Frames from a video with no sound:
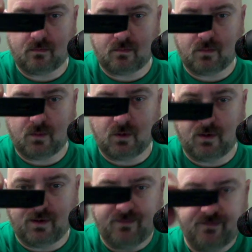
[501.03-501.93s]
All
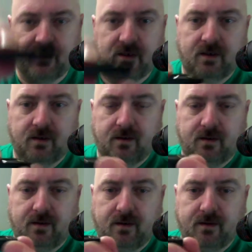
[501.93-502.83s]
right,
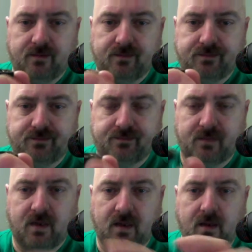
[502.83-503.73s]
here,
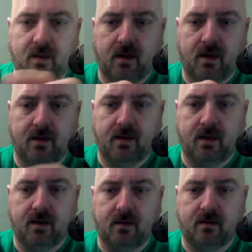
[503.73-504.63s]
and
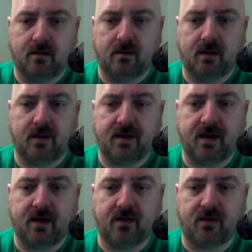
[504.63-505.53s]
then nothing
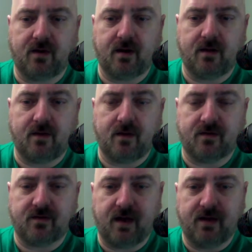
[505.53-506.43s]
else on any of the other
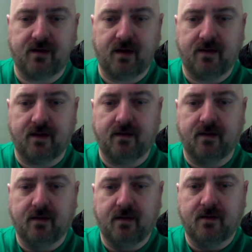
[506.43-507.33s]
sides, and then
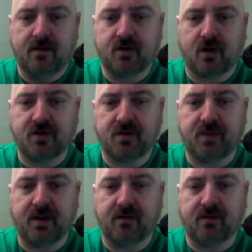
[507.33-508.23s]
the charging
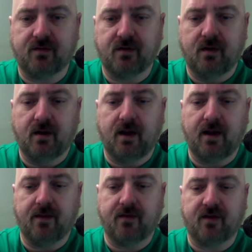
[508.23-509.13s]
pins, and
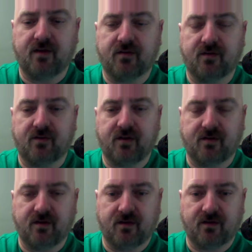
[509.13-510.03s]
the sensor sits in
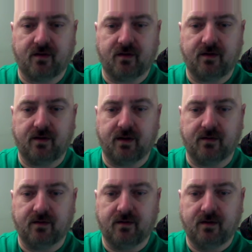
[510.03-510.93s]
this little indent
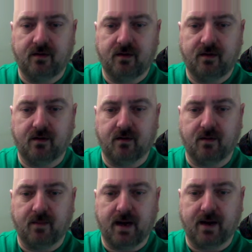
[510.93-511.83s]
here on the
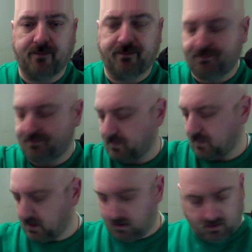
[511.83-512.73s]
bottom.
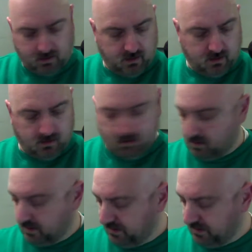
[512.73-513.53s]
All right,